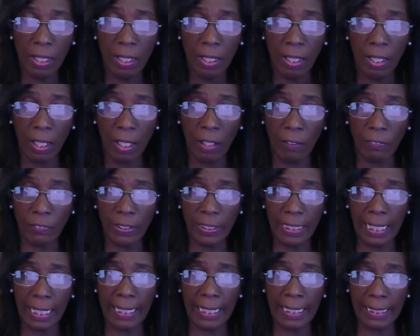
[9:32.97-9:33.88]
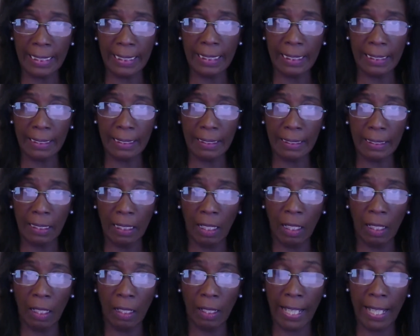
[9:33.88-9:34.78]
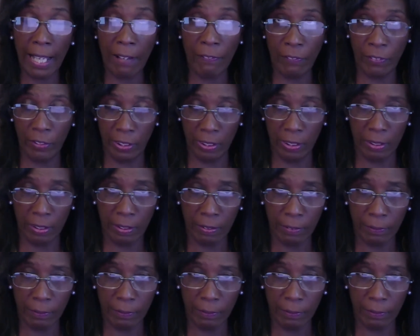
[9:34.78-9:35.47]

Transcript: After that is effort.